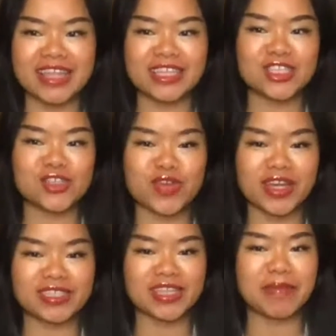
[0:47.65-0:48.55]

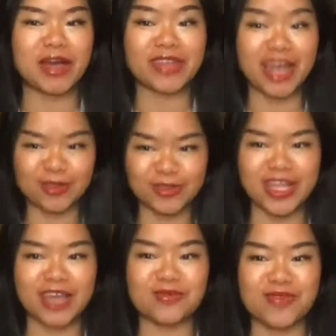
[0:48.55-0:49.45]
stress about the
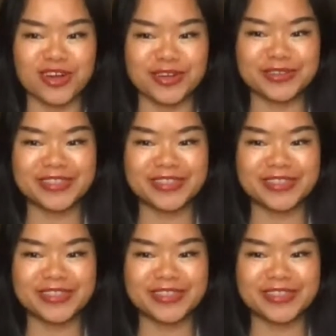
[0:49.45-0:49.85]
outside world.